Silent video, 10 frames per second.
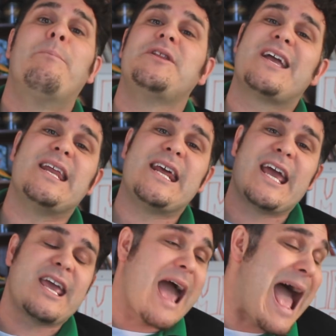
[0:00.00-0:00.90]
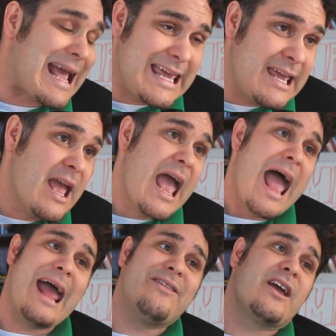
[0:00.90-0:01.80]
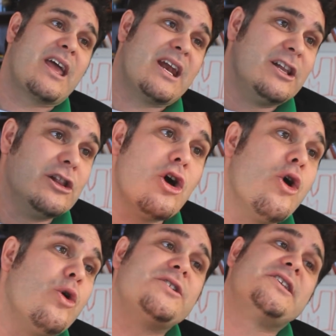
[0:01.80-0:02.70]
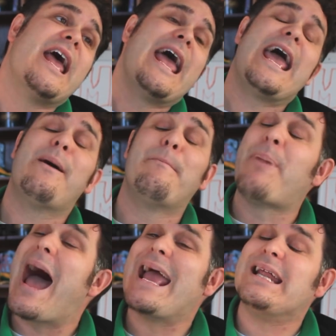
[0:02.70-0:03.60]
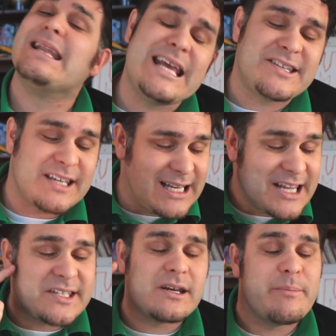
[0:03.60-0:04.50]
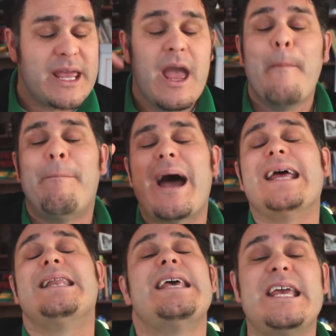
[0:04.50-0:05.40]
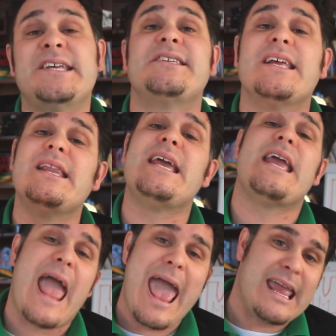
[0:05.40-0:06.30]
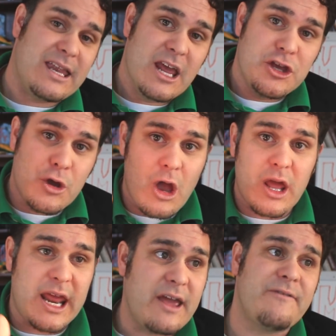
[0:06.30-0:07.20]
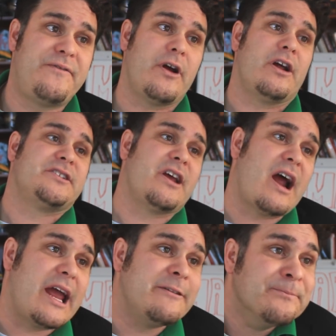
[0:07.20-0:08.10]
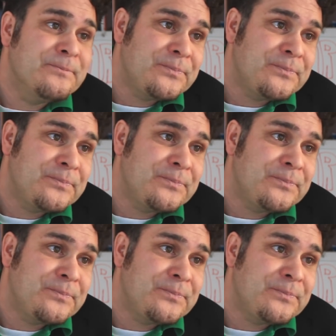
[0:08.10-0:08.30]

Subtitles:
but they're gonna get cocky and they're gonna lose by at least, and listen to me, by at least Elite 8. You heard it here first, all right?